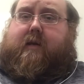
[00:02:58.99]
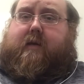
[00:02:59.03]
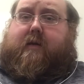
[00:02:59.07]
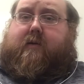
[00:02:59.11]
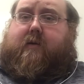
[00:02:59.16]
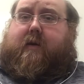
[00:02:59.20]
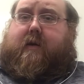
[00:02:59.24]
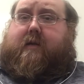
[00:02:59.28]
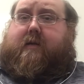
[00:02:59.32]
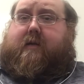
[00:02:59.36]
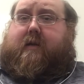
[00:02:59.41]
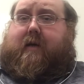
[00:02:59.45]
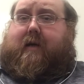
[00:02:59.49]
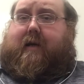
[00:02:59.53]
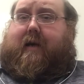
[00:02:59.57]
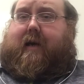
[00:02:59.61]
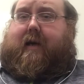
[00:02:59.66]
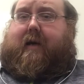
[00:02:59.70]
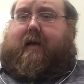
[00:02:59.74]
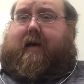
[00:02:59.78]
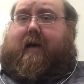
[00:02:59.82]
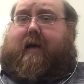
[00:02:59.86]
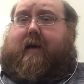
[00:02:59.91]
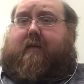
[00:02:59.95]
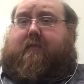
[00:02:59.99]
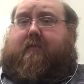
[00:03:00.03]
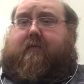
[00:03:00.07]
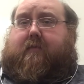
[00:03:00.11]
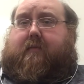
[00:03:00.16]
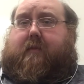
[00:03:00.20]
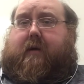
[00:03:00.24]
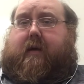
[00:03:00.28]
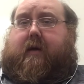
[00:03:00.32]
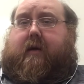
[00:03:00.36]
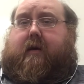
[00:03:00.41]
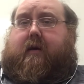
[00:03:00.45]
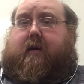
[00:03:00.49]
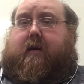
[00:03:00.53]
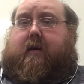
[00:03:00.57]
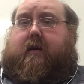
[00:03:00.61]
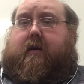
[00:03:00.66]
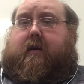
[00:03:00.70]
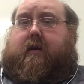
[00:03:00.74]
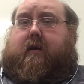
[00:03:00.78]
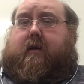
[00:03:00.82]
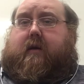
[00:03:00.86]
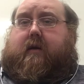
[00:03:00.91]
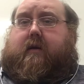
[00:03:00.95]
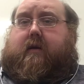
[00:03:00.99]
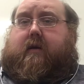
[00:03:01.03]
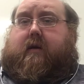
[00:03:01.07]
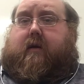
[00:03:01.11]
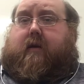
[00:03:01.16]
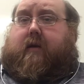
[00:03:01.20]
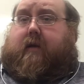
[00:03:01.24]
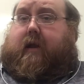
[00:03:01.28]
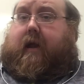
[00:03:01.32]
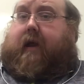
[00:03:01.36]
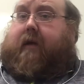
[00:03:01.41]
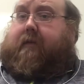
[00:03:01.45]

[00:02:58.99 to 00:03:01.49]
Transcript: the direction God had for me, that I